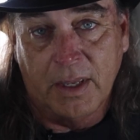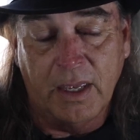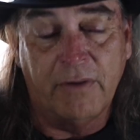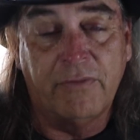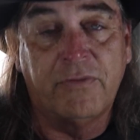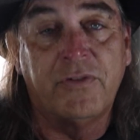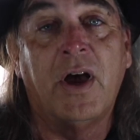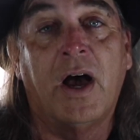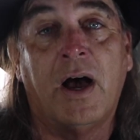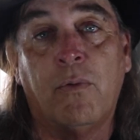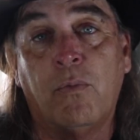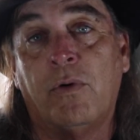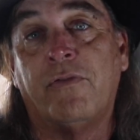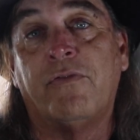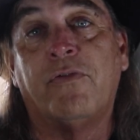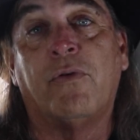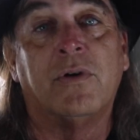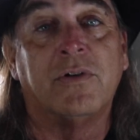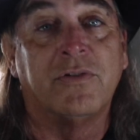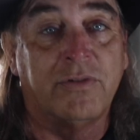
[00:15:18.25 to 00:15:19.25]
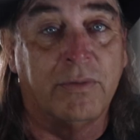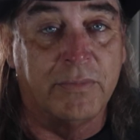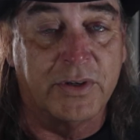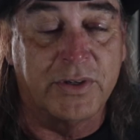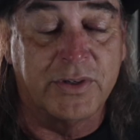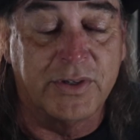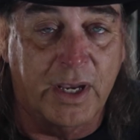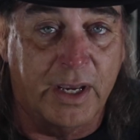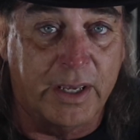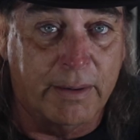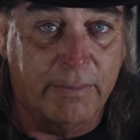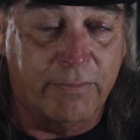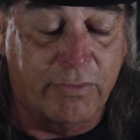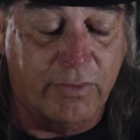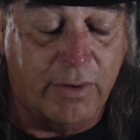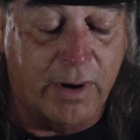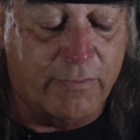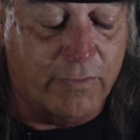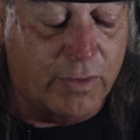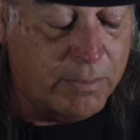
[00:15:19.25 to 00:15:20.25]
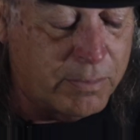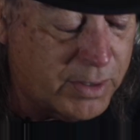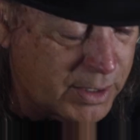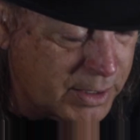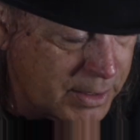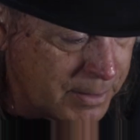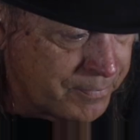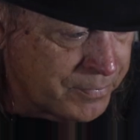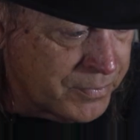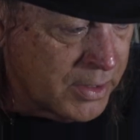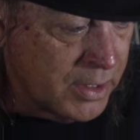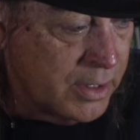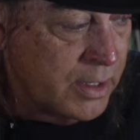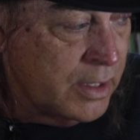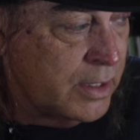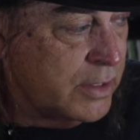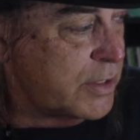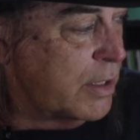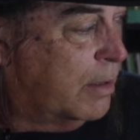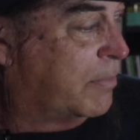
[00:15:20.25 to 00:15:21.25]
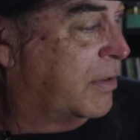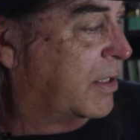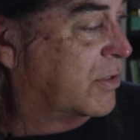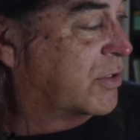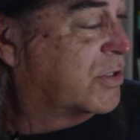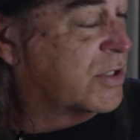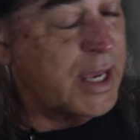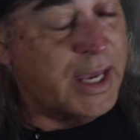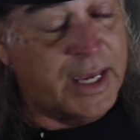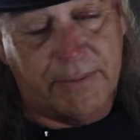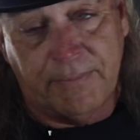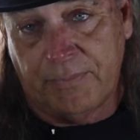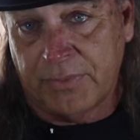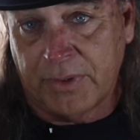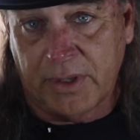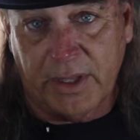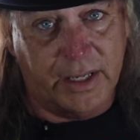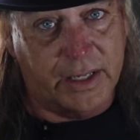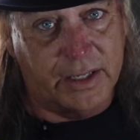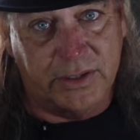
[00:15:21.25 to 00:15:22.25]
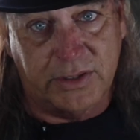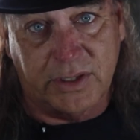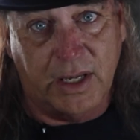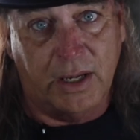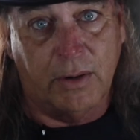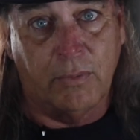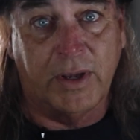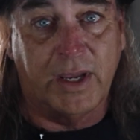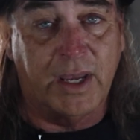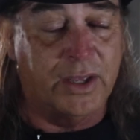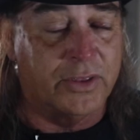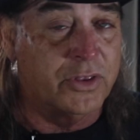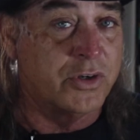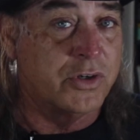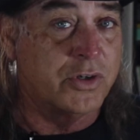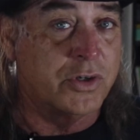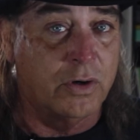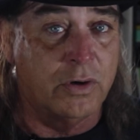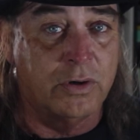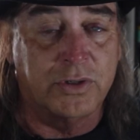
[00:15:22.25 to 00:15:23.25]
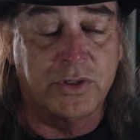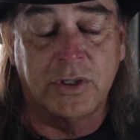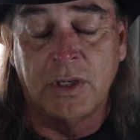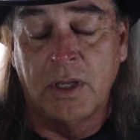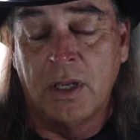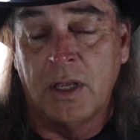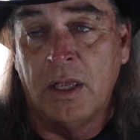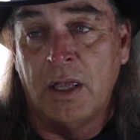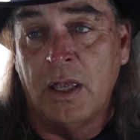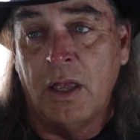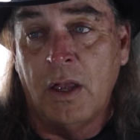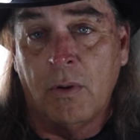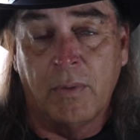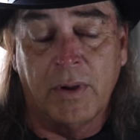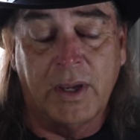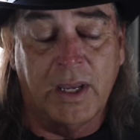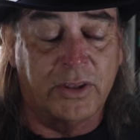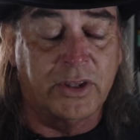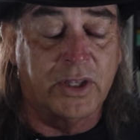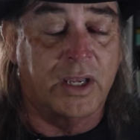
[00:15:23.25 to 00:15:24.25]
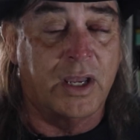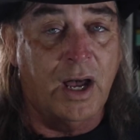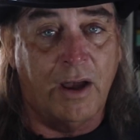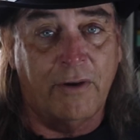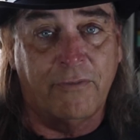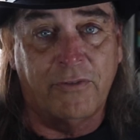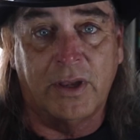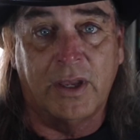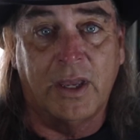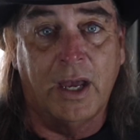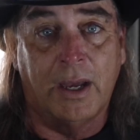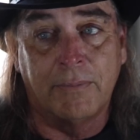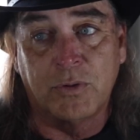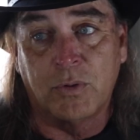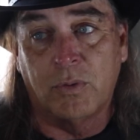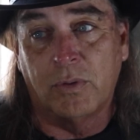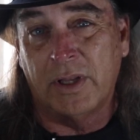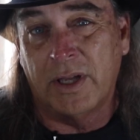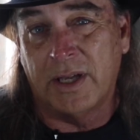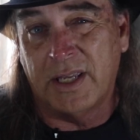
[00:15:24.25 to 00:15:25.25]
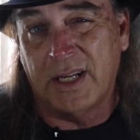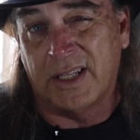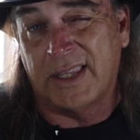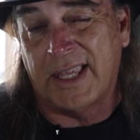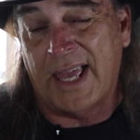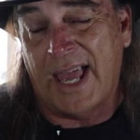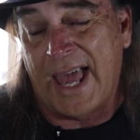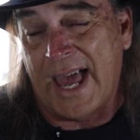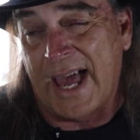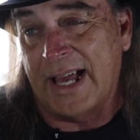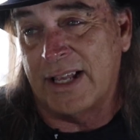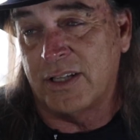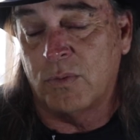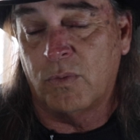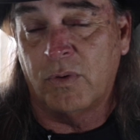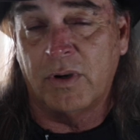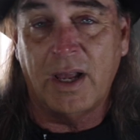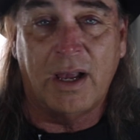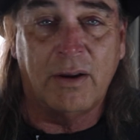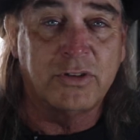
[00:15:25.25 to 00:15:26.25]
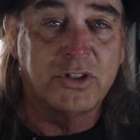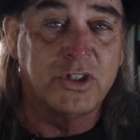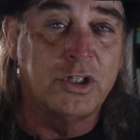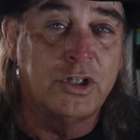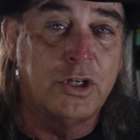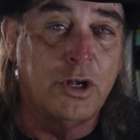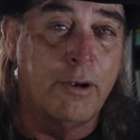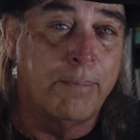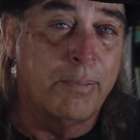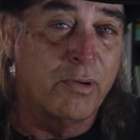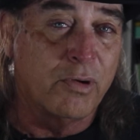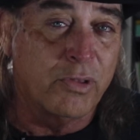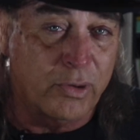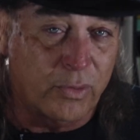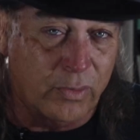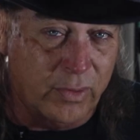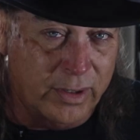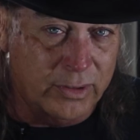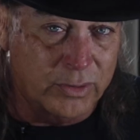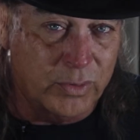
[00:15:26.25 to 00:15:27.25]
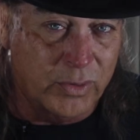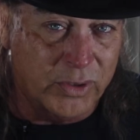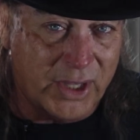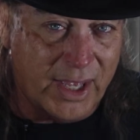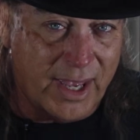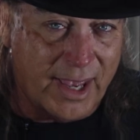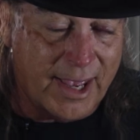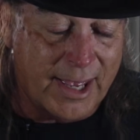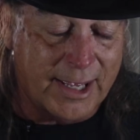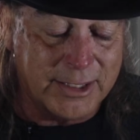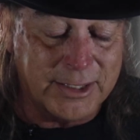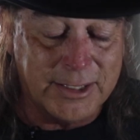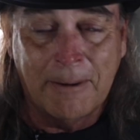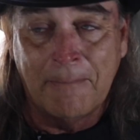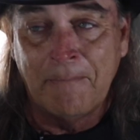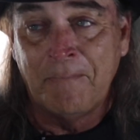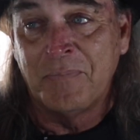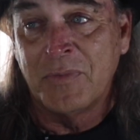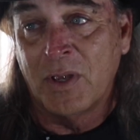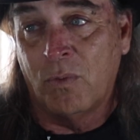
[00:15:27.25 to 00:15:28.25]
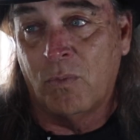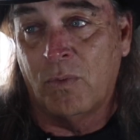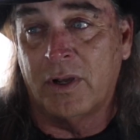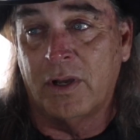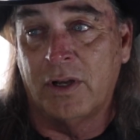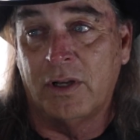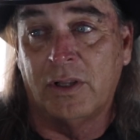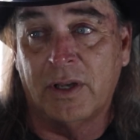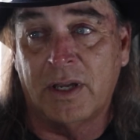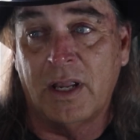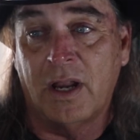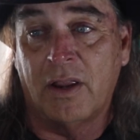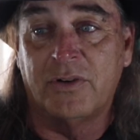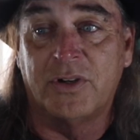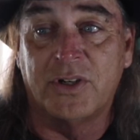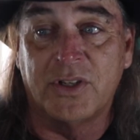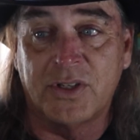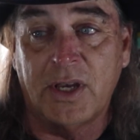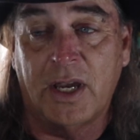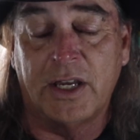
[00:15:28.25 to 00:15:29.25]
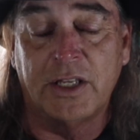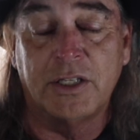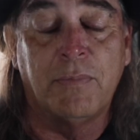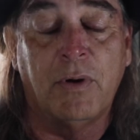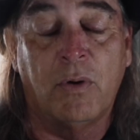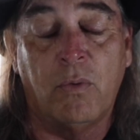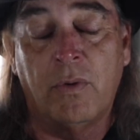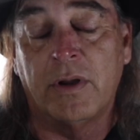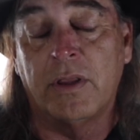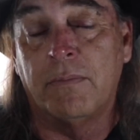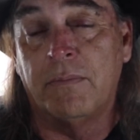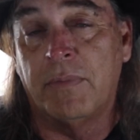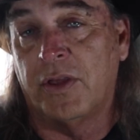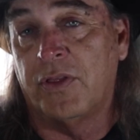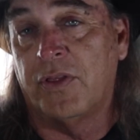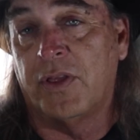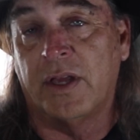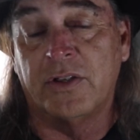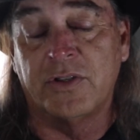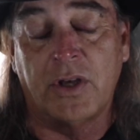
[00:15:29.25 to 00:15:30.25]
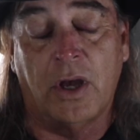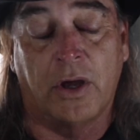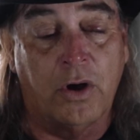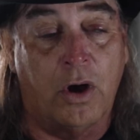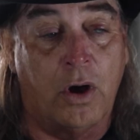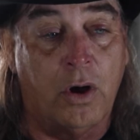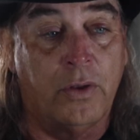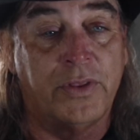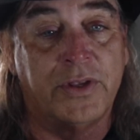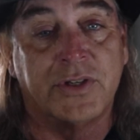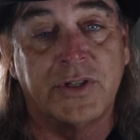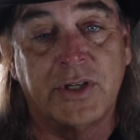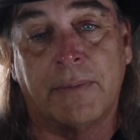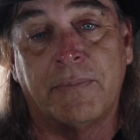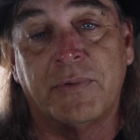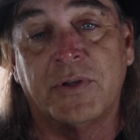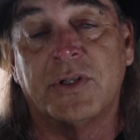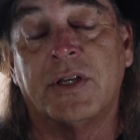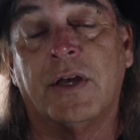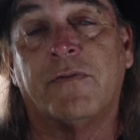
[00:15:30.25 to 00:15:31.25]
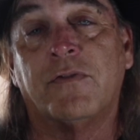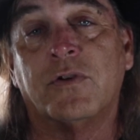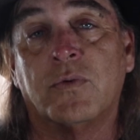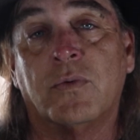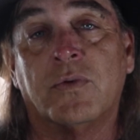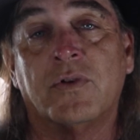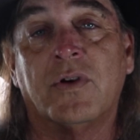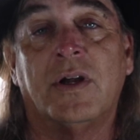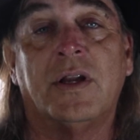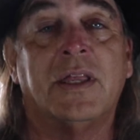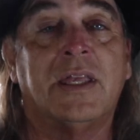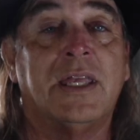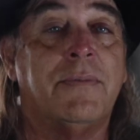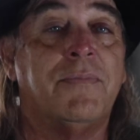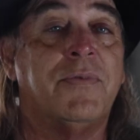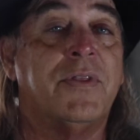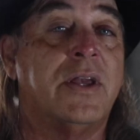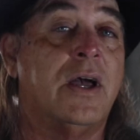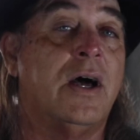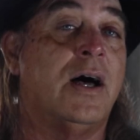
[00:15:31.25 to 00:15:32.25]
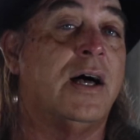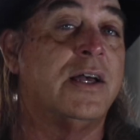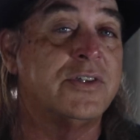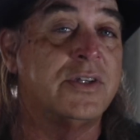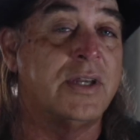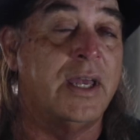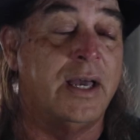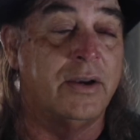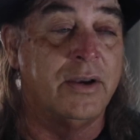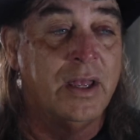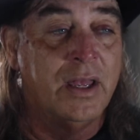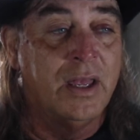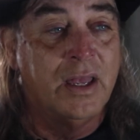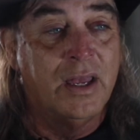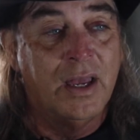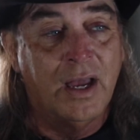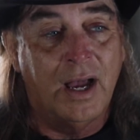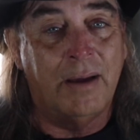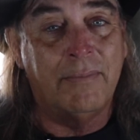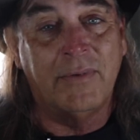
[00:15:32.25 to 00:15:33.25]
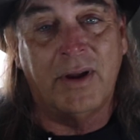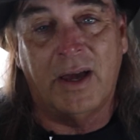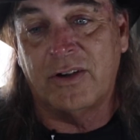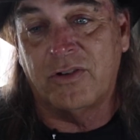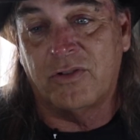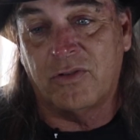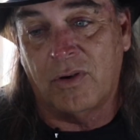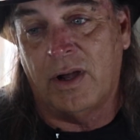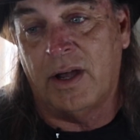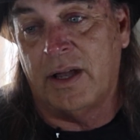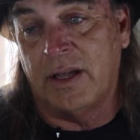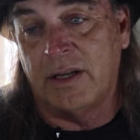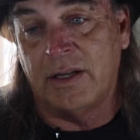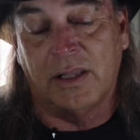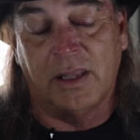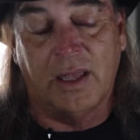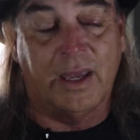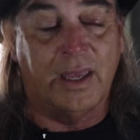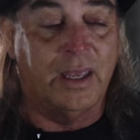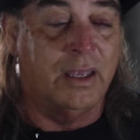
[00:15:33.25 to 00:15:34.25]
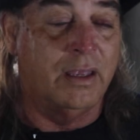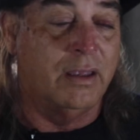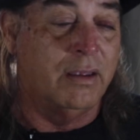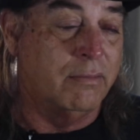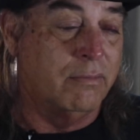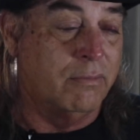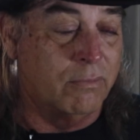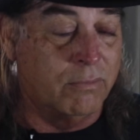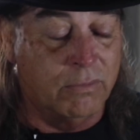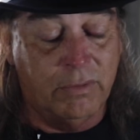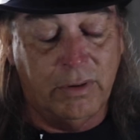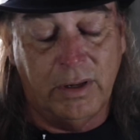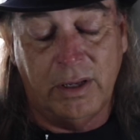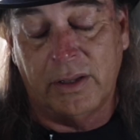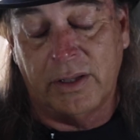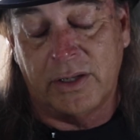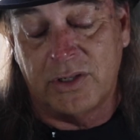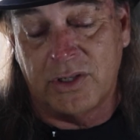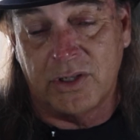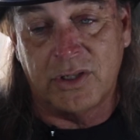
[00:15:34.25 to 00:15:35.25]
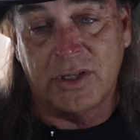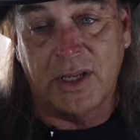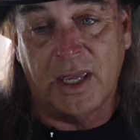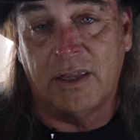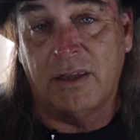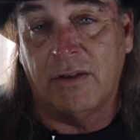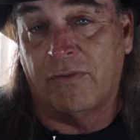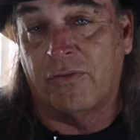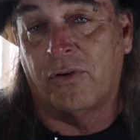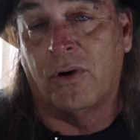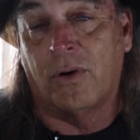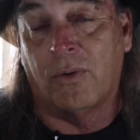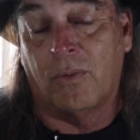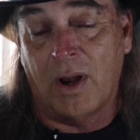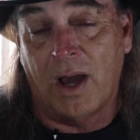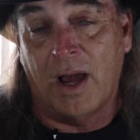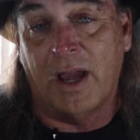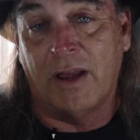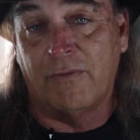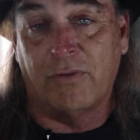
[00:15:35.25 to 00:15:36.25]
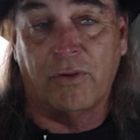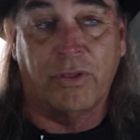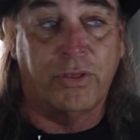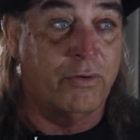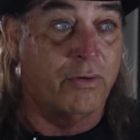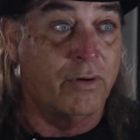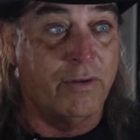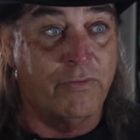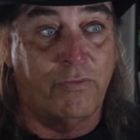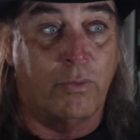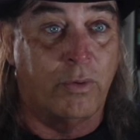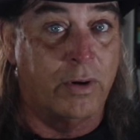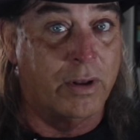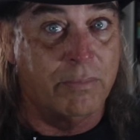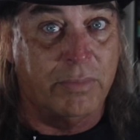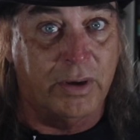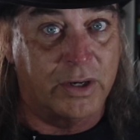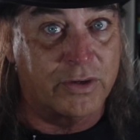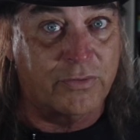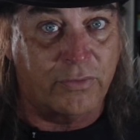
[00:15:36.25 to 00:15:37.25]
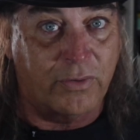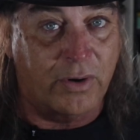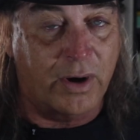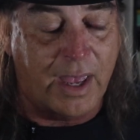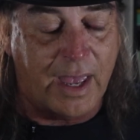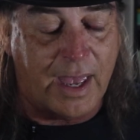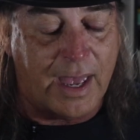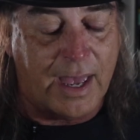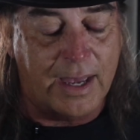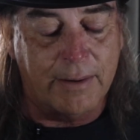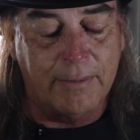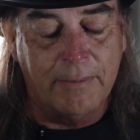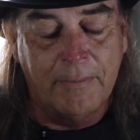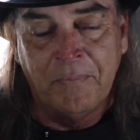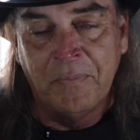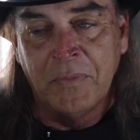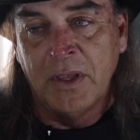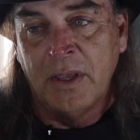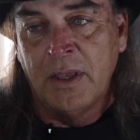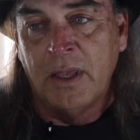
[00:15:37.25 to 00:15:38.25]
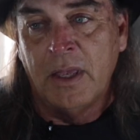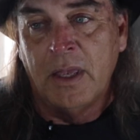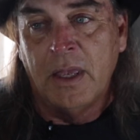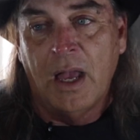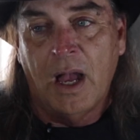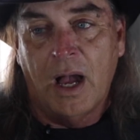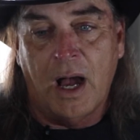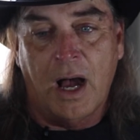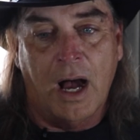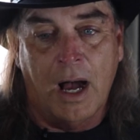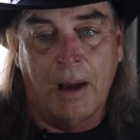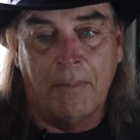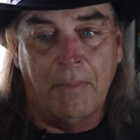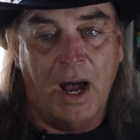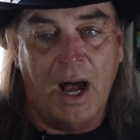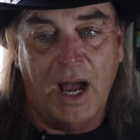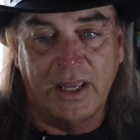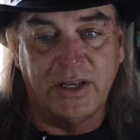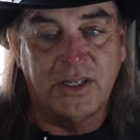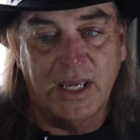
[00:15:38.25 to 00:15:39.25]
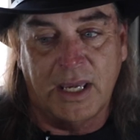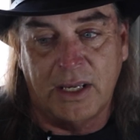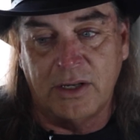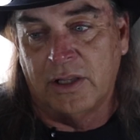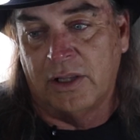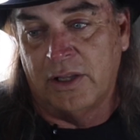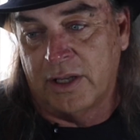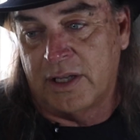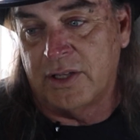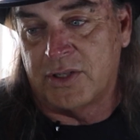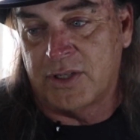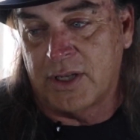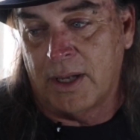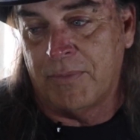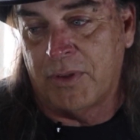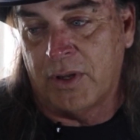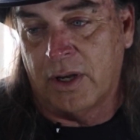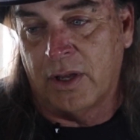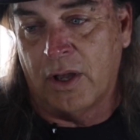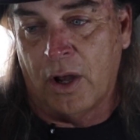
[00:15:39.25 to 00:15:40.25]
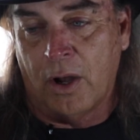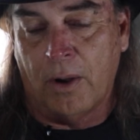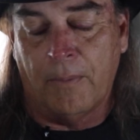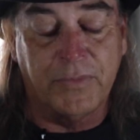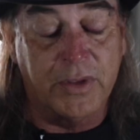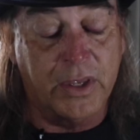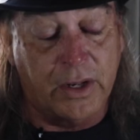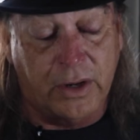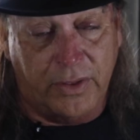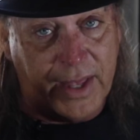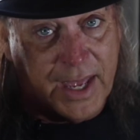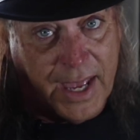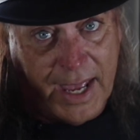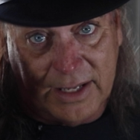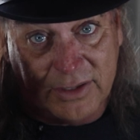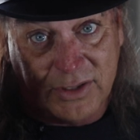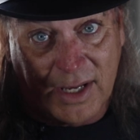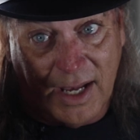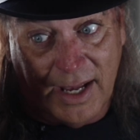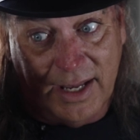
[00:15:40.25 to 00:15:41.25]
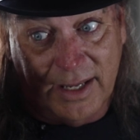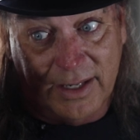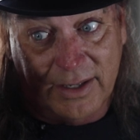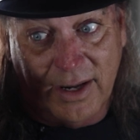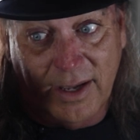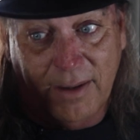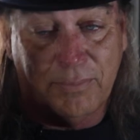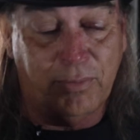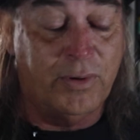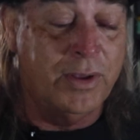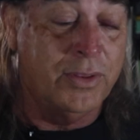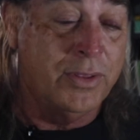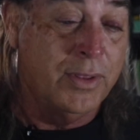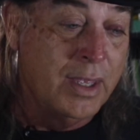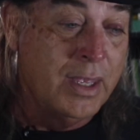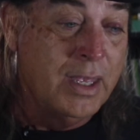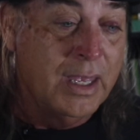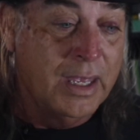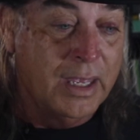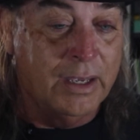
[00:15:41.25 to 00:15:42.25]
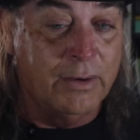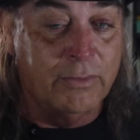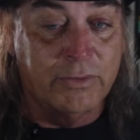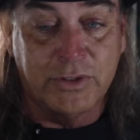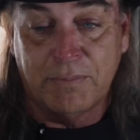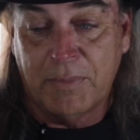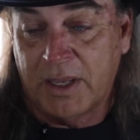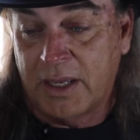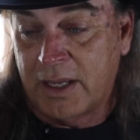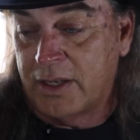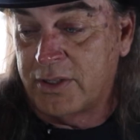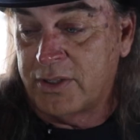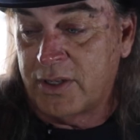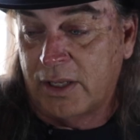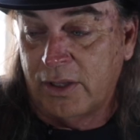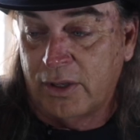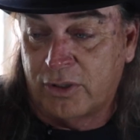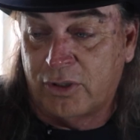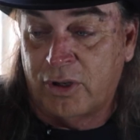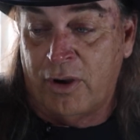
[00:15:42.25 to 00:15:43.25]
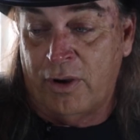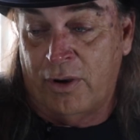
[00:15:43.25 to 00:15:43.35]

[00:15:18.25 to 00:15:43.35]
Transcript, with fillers: If not, we'll force them to sign them for everybody. So that being said, like I said, we got the shirts, we got the coffee cups, we're looking at the hats. We're not super thrilled with the hats. We're going to look at other designs, but one of the big things on all this type of stuff was we're trying to keep the cost down. I'm not trying to like really just take you for a ride for 30, 40 bucks for a hat. Um, I tend to look at something and go, you know, the hats I ended up with, it was because I looked